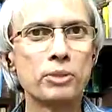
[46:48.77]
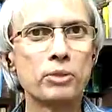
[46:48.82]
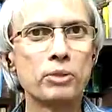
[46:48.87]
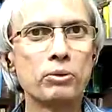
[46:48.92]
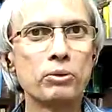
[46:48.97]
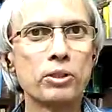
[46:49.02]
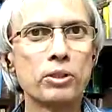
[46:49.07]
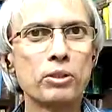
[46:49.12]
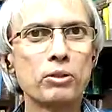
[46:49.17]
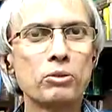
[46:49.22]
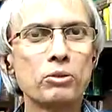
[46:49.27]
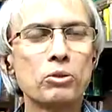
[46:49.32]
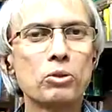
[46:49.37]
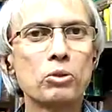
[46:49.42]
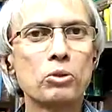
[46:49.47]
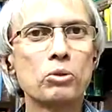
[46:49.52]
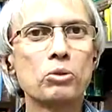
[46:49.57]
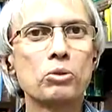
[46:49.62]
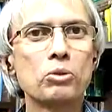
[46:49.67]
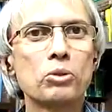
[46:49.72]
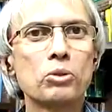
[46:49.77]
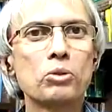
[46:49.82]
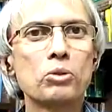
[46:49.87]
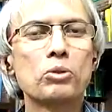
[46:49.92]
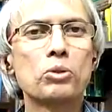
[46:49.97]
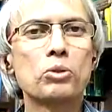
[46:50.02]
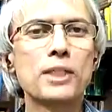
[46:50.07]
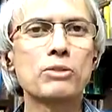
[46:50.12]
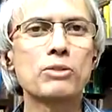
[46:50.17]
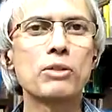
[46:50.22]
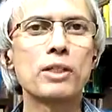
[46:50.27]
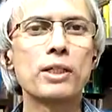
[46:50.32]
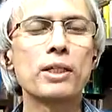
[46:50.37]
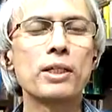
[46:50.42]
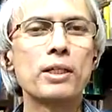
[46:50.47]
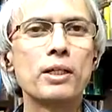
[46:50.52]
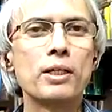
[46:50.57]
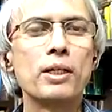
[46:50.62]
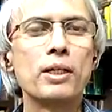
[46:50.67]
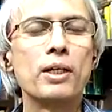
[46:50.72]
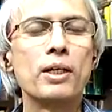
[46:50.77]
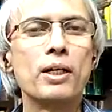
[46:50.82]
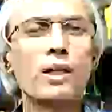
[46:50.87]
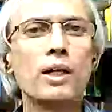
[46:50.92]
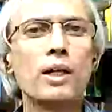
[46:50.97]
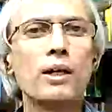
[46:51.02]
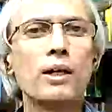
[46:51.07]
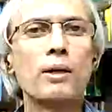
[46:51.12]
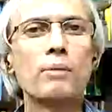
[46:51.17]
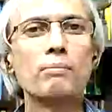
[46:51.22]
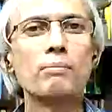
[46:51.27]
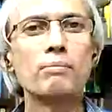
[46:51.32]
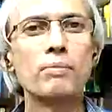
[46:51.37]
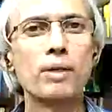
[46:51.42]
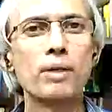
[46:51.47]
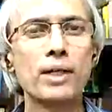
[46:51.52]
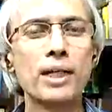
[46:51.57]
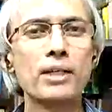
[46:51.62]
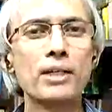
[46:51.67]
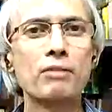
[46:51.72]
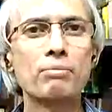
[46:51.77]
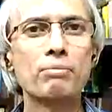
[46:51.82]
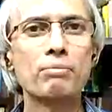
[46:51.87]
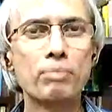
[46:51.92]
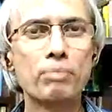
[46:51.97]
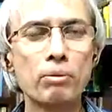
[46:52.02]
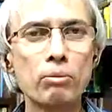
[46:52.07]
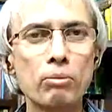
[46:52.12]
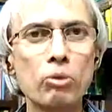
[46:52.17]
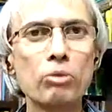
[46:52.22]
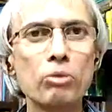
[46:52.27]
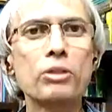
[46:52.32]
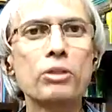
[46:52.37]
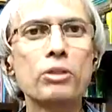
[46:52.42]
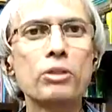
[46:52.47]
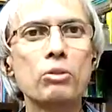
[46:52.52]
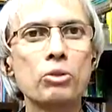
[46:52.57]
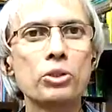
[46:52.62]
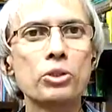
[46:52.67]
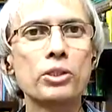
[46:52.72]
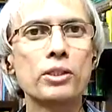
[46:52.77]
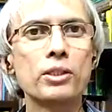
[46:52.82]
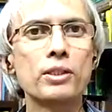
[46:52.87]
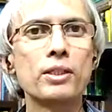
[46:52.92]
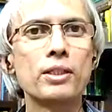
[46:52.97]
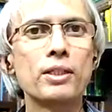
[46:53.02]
to actually kind of promote the notion